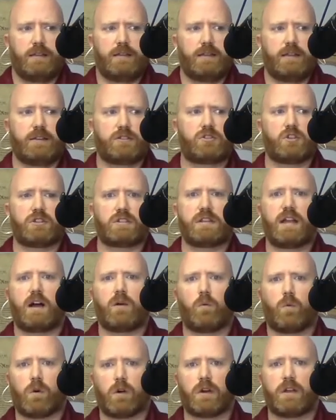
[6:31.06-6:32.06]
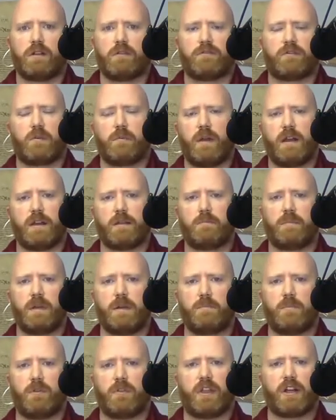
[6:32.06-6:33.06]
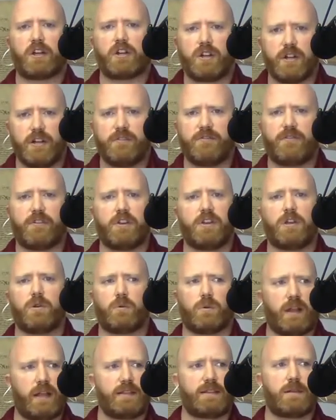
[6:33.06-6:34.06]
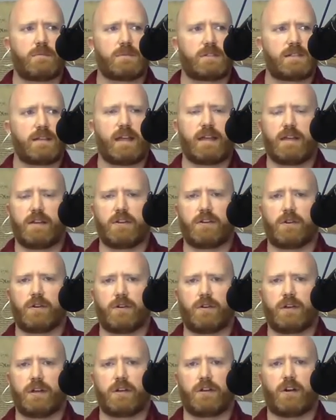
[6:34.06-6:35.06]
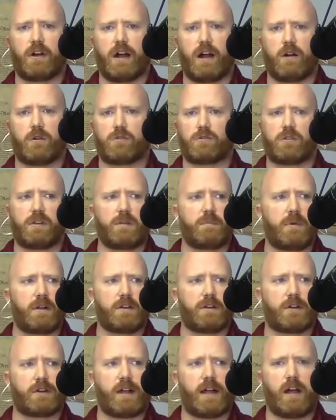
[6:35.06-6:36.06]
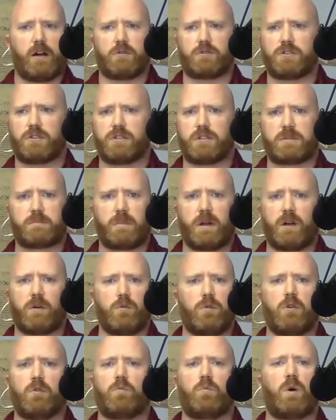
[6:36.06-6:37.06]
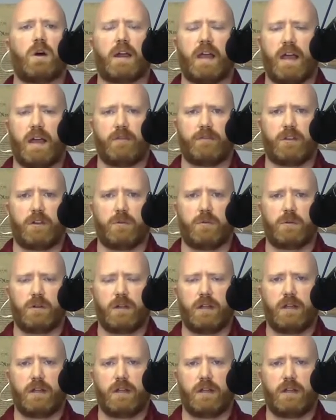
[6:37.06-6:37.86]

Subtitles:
it's just not working for many people, then good for you. Let them stay in your house, sleep on your couch, in the spare room, what have you.